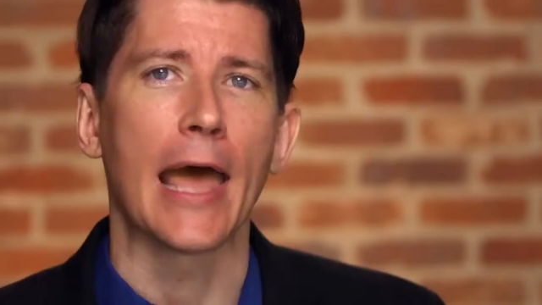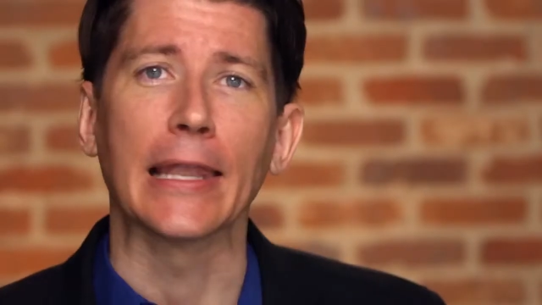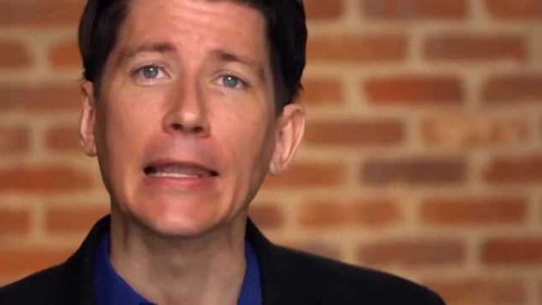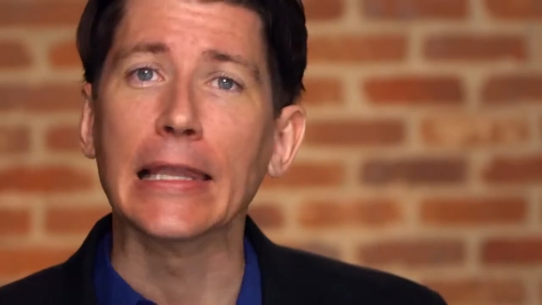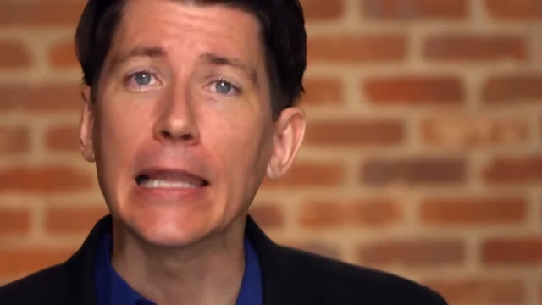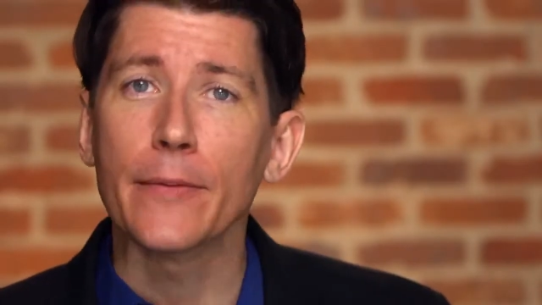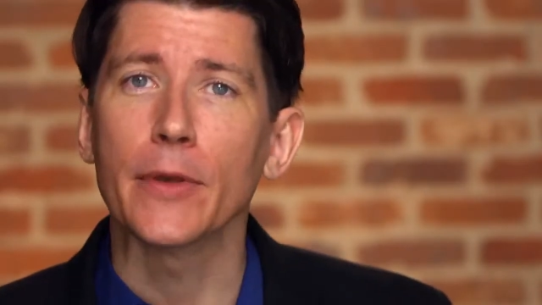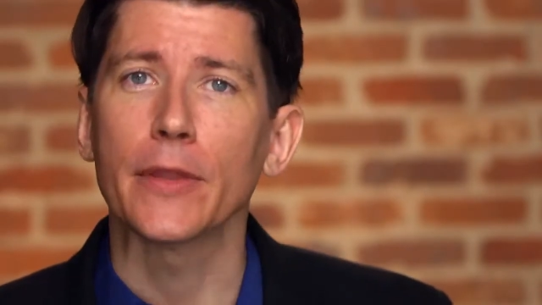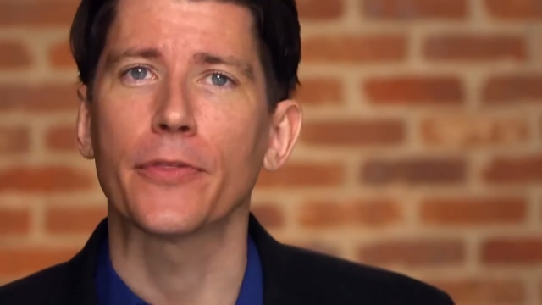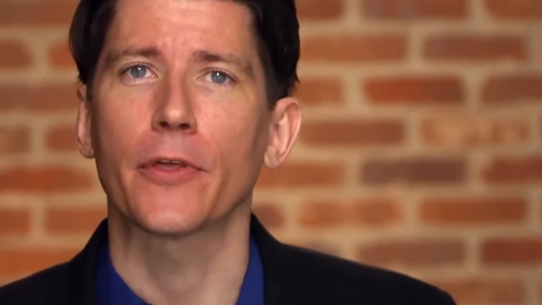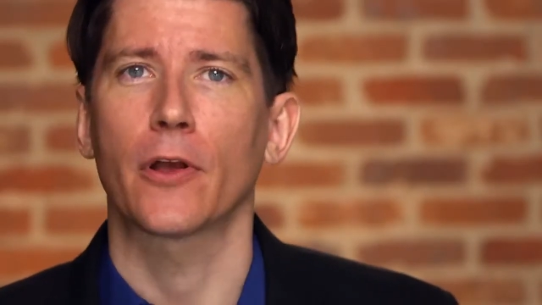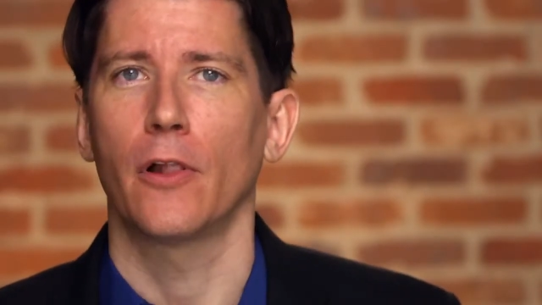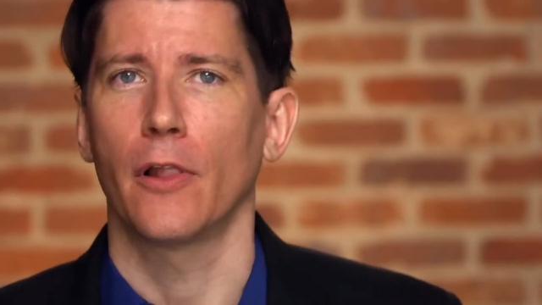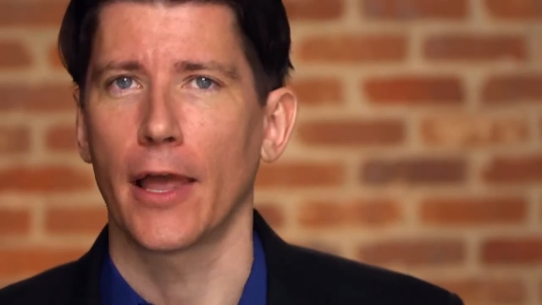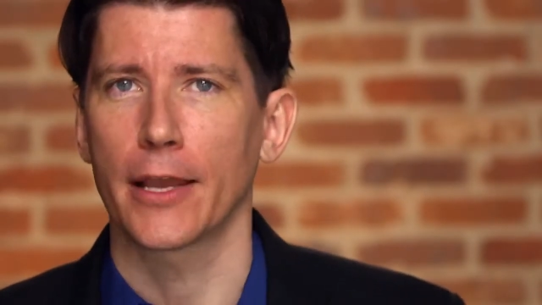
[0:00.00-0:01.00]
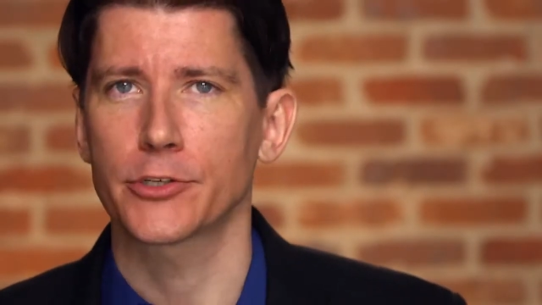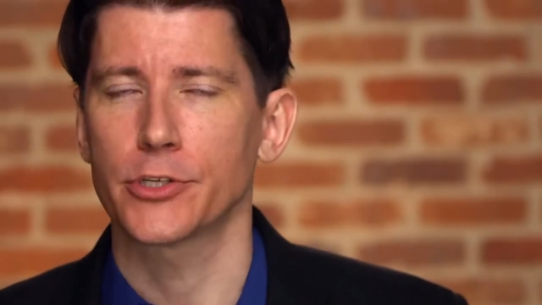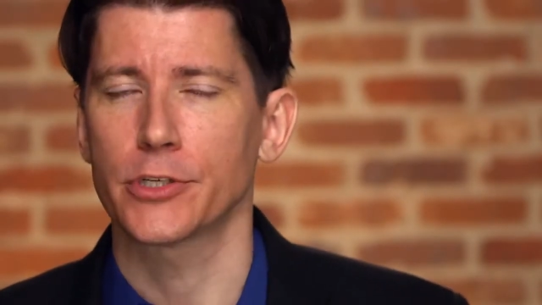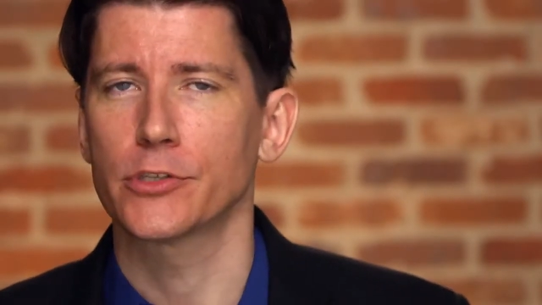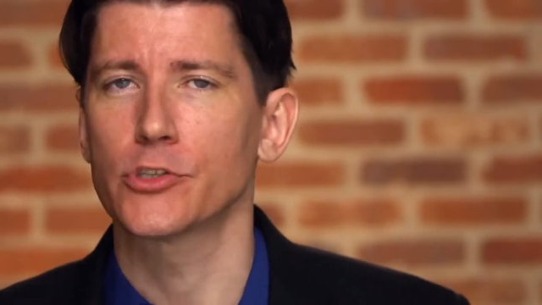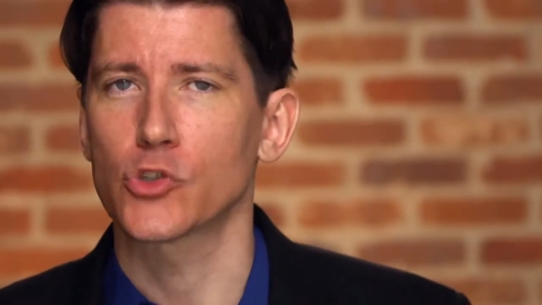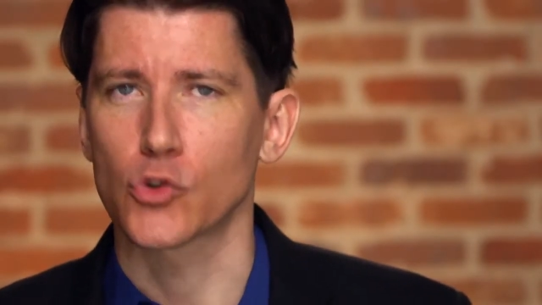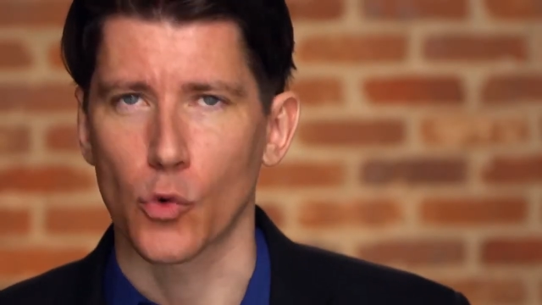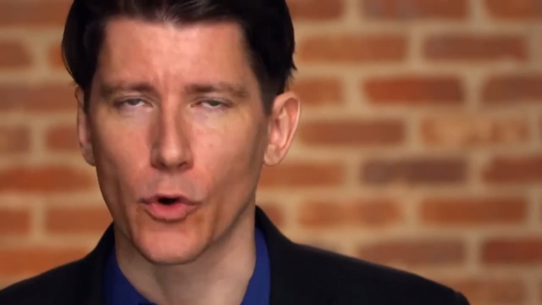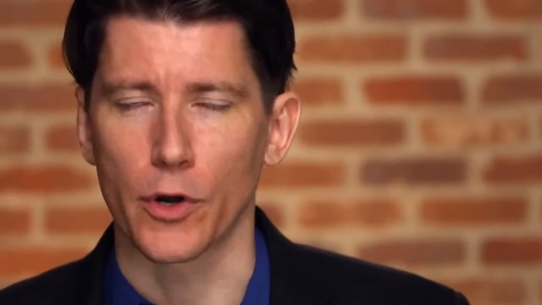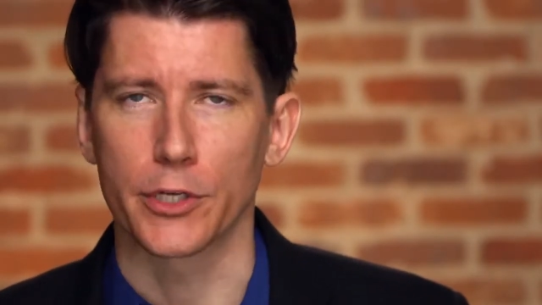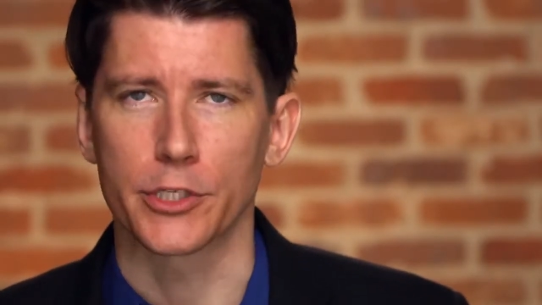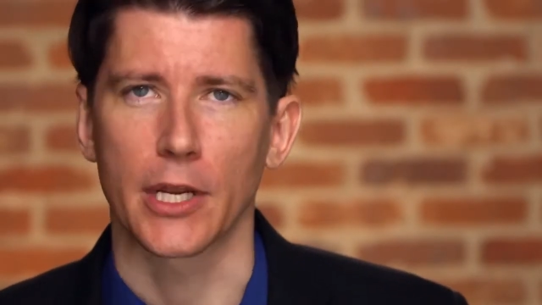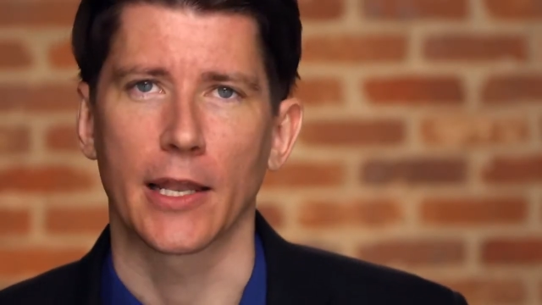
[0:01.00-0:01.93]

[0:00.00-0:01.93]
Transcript: and limit the collection, storage,